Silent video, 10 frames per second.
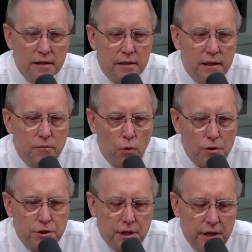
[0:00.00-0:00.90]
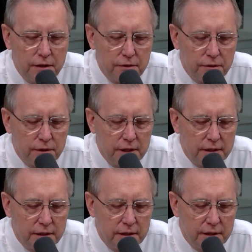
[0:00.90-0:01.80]
works together,
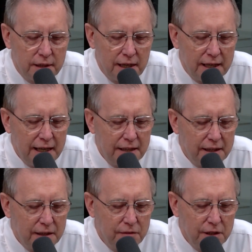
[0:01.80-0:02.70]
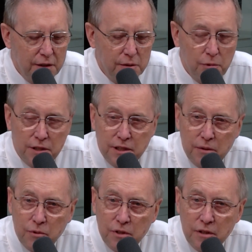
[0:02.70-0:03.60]
and I can't think of any other place I'd
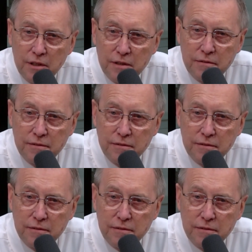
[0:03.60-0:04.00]
rather live.